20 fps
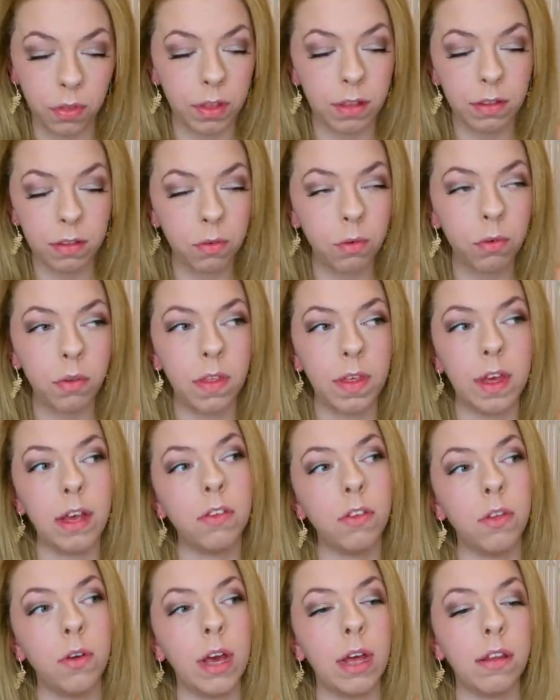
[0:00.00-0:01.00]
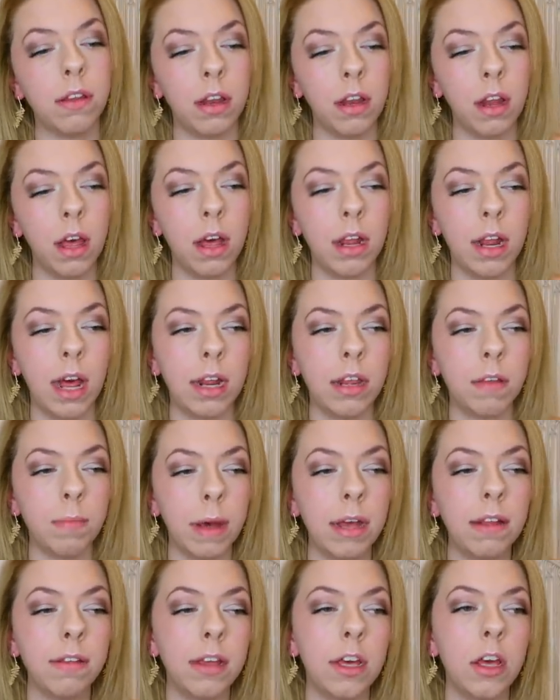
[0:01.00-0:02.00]
These are all the things that you get to learn, and it's
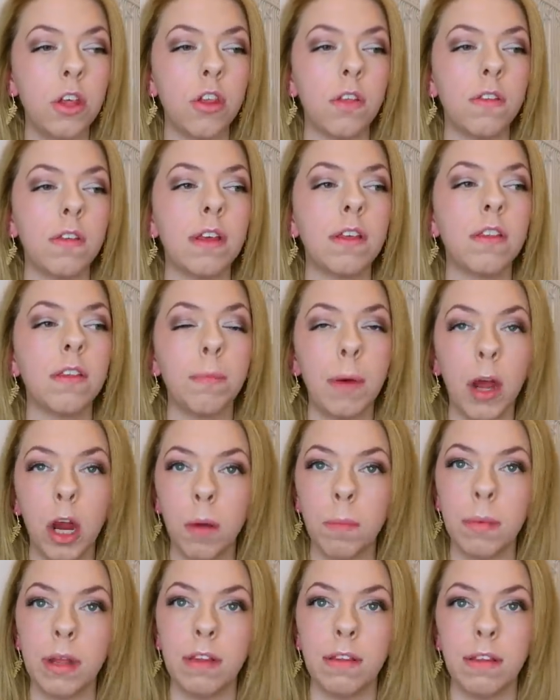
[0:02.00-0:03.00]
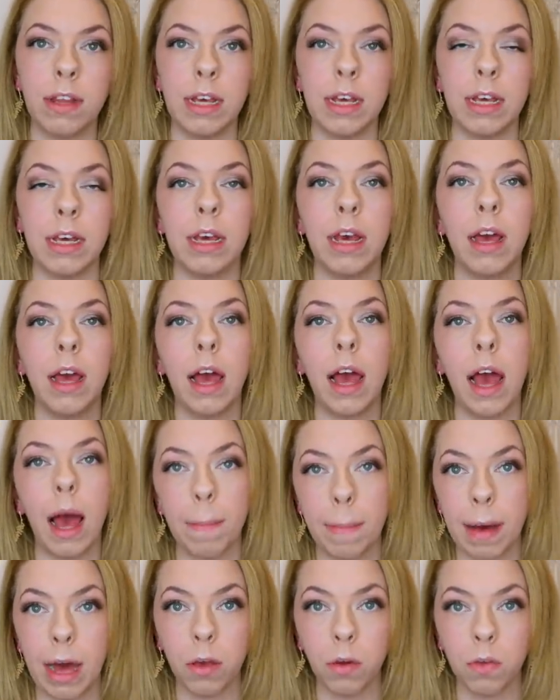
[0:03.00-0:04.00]
basically just experimenting
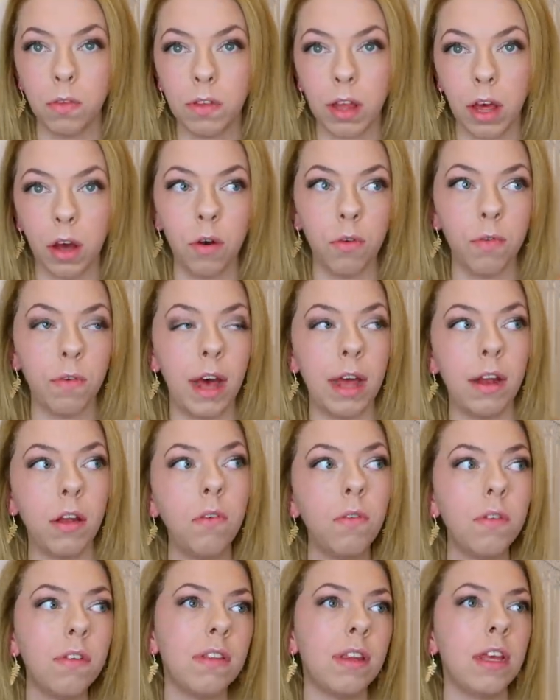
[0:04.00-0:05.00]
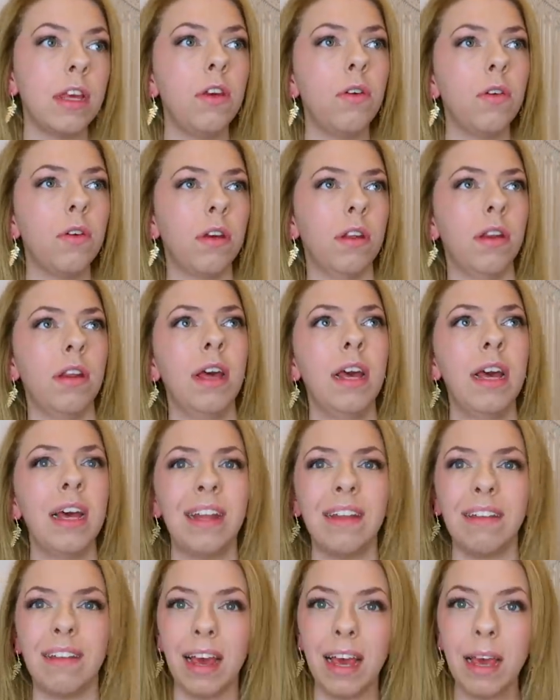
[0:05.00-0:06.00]
about yourself. And obviously you can
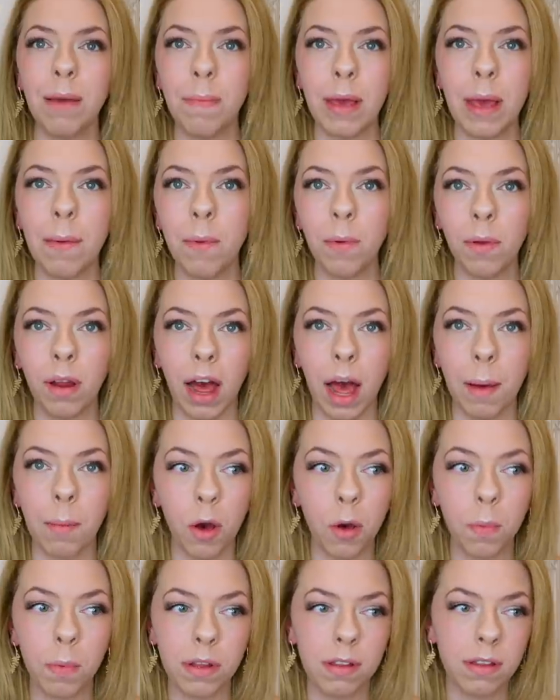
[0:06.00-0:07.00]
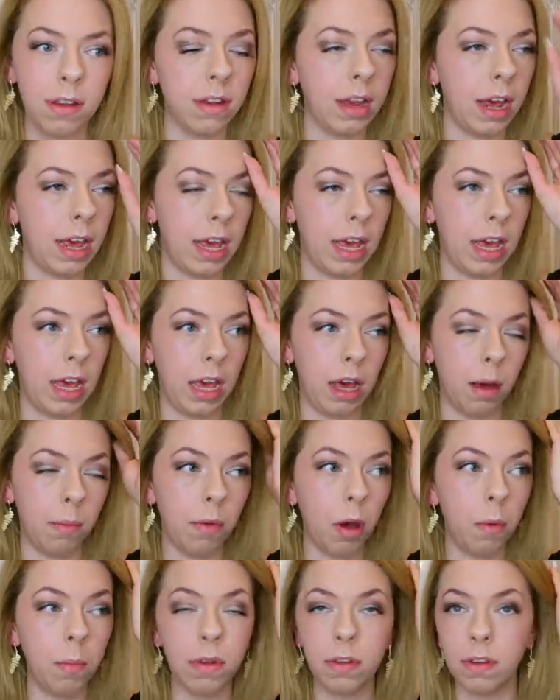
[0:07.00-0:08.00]
date people. Like, I'm open to dating,
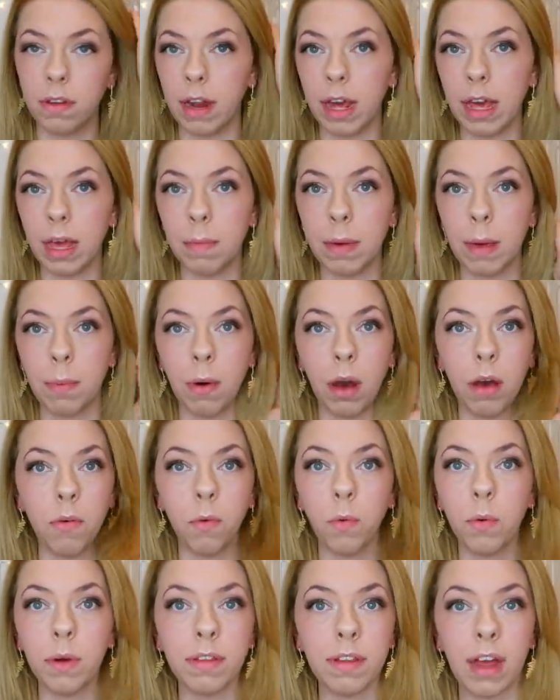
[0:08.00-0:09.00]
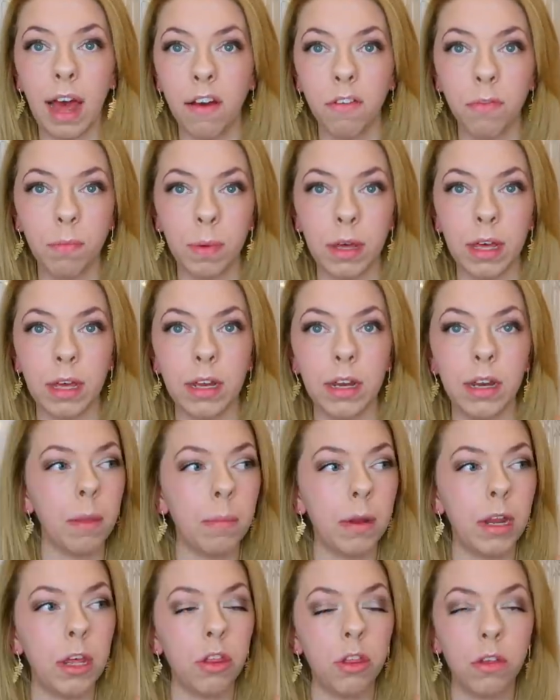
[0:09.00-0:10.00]
I'm open to dating people, I always have been,
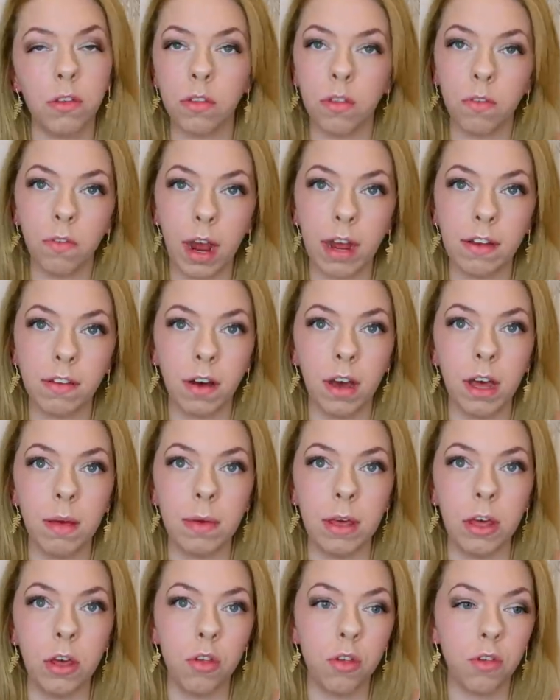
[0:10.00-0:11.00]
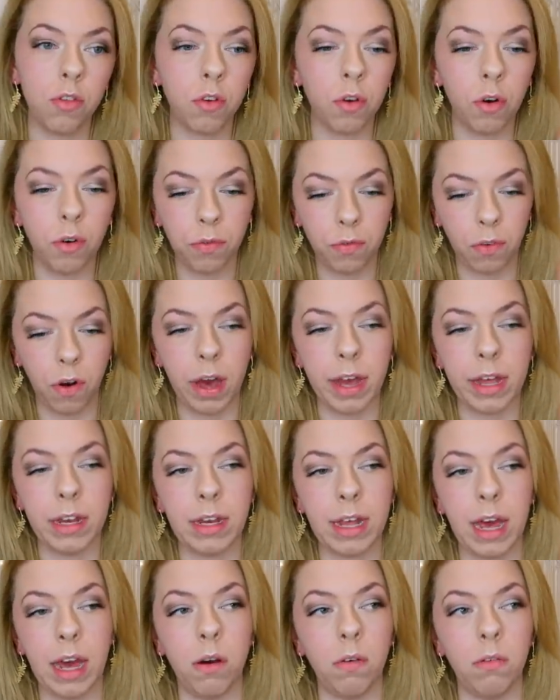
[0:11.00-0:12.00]
but it's just the right timing. You just got to
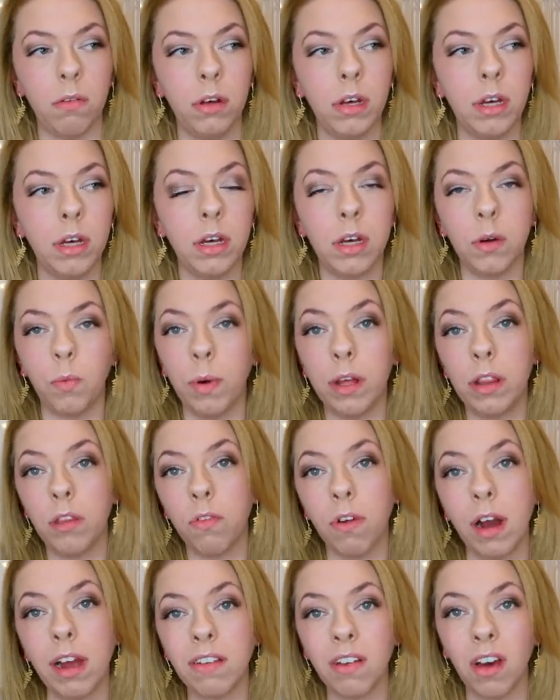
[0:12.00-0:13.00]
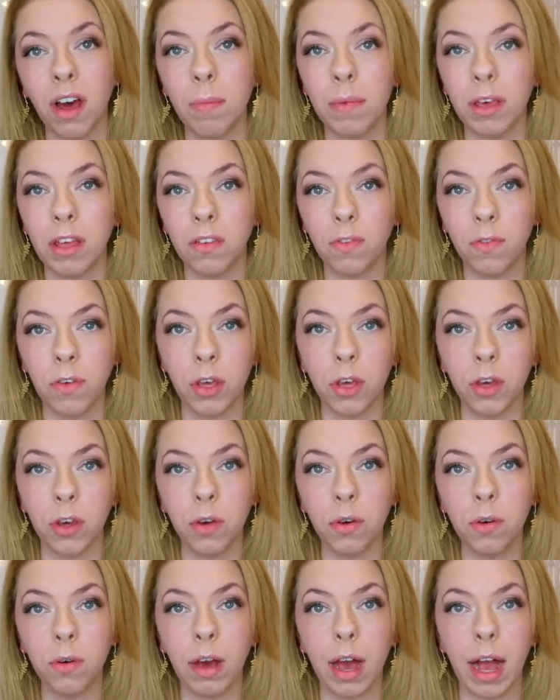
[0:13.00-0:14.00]
find out when the right timing is for
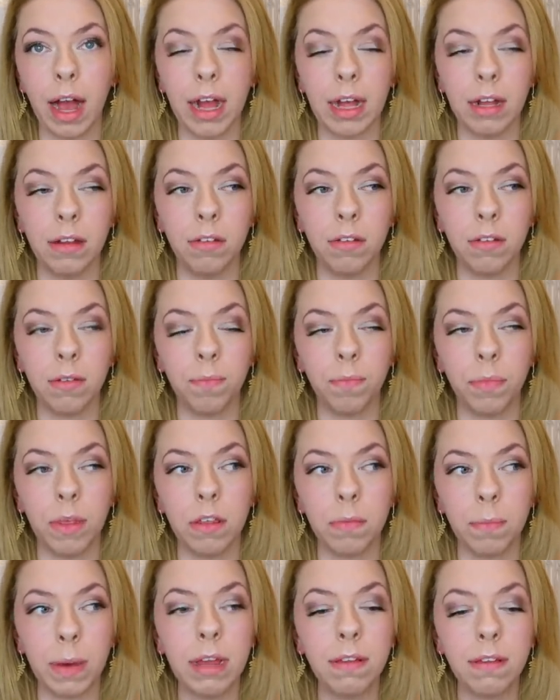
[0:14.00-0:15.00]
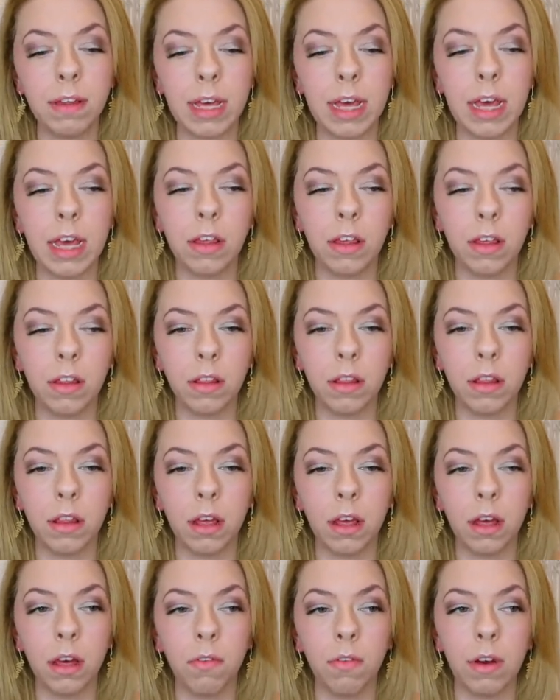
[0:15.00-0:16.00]
you. And it's basically
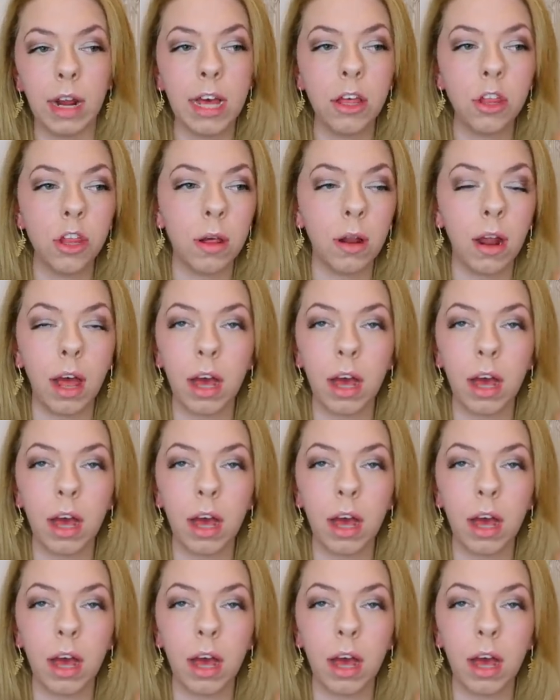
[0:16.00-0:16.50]
the relationship,